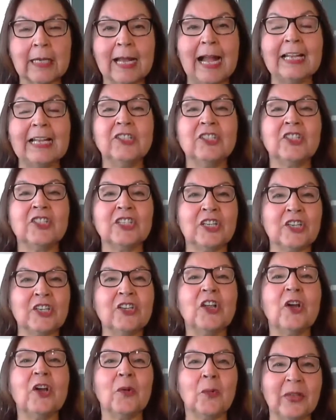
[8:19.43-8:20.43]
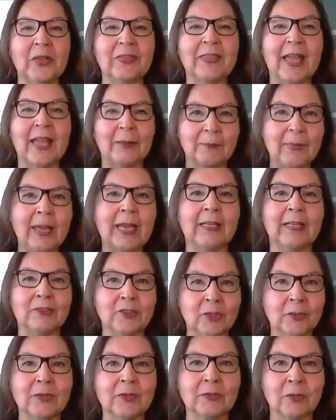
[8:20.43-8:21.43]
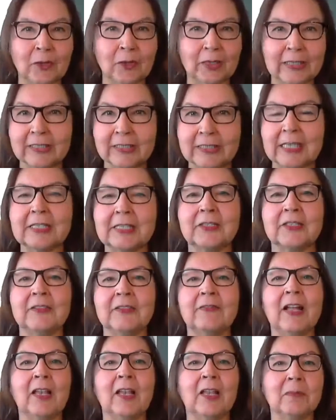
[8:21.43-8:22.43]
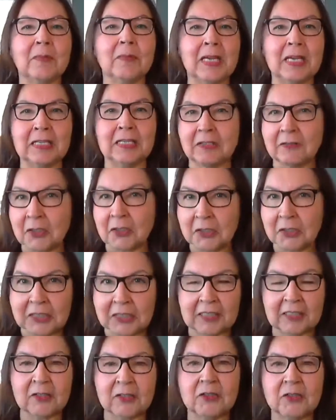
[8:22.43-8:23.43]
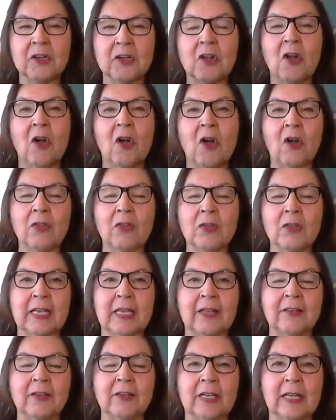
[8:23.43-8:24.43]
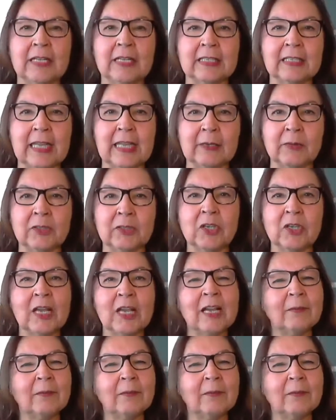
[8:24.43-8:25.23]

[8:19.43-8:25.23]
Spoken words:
I just didn't know what that meant in terms of organization development, diversity, inclusion, all those other kinds of language.